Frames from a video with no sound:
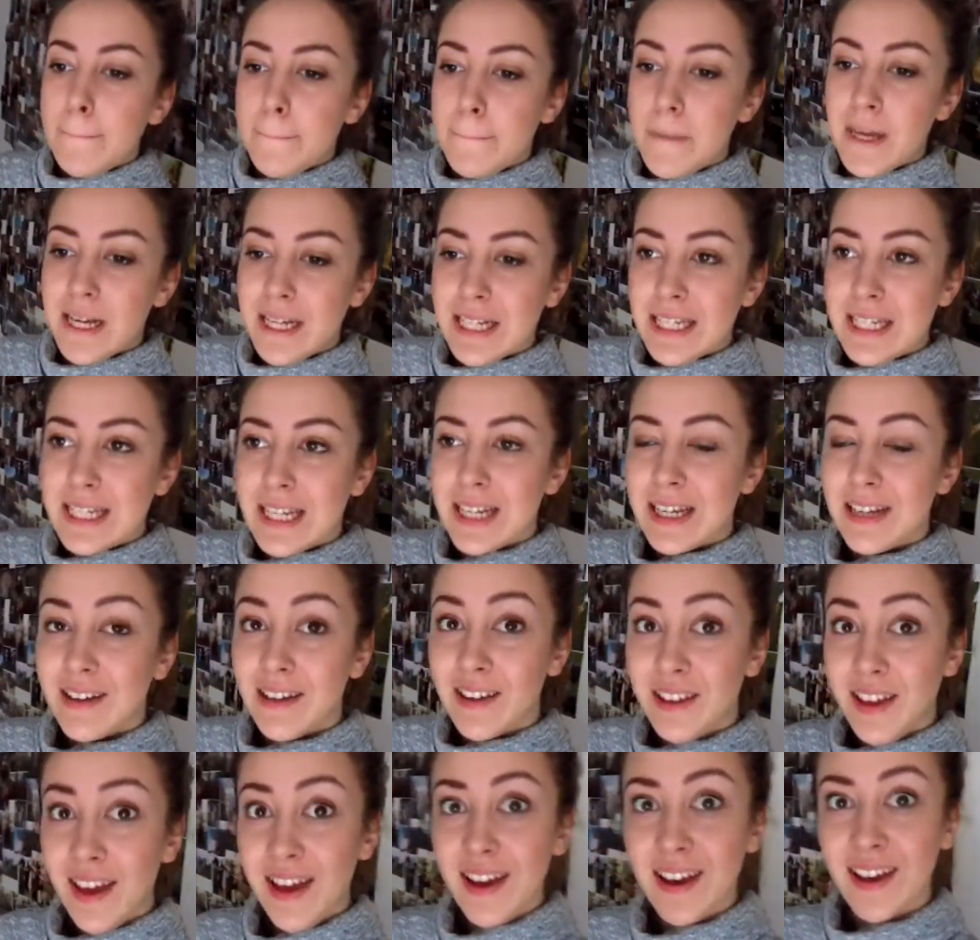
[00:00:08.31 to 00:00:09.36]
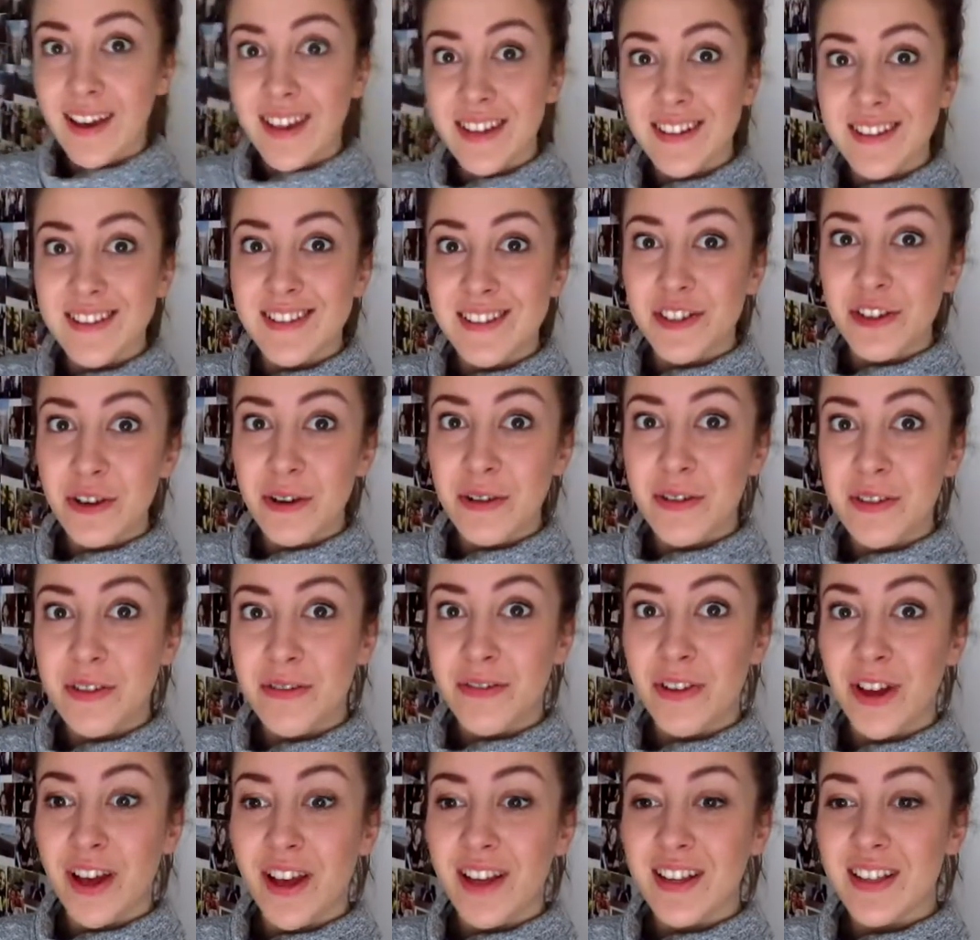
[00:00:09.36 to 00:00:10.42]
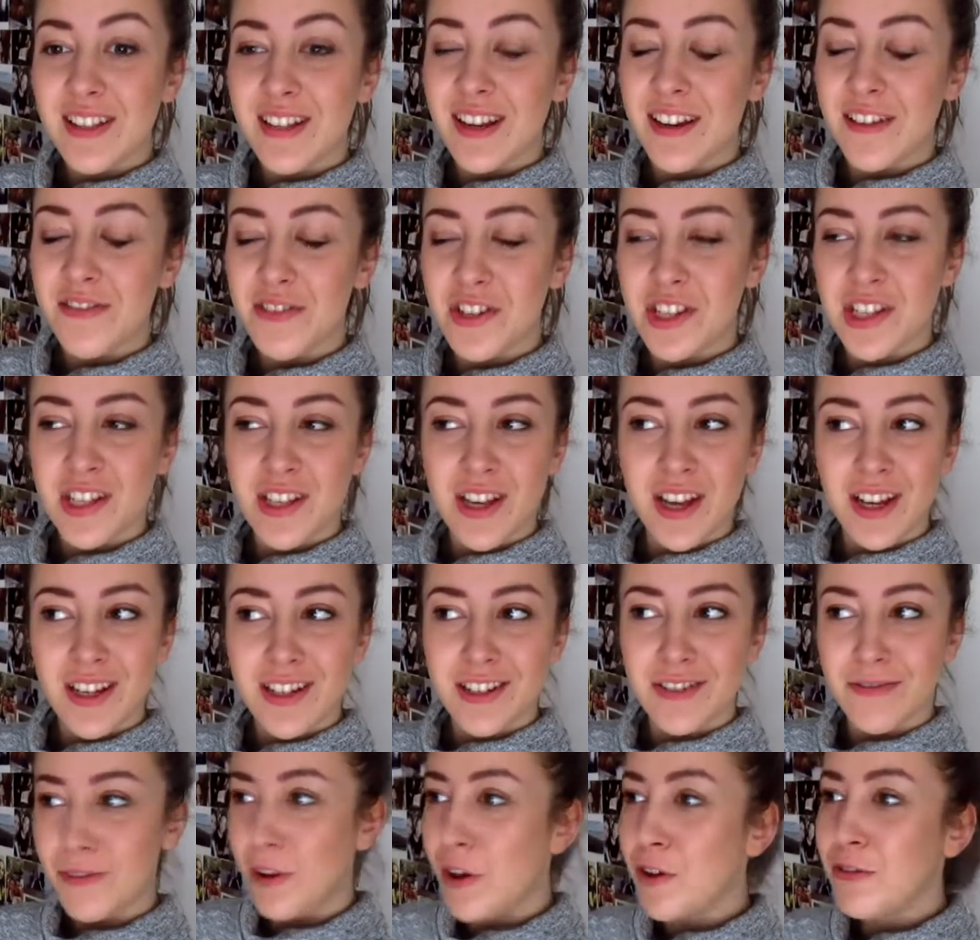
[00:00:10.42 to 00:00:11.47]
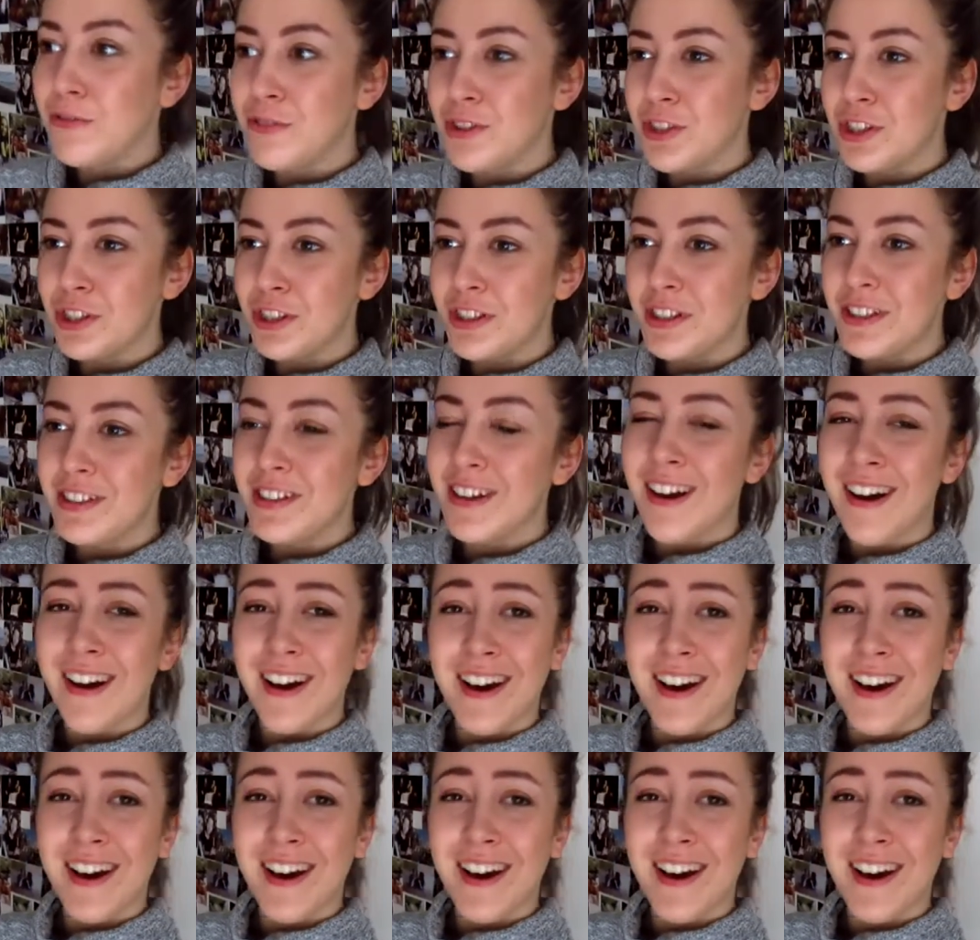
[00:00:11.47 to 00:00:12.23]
But yeah, it's June the 1st and I've decided to vlog for June.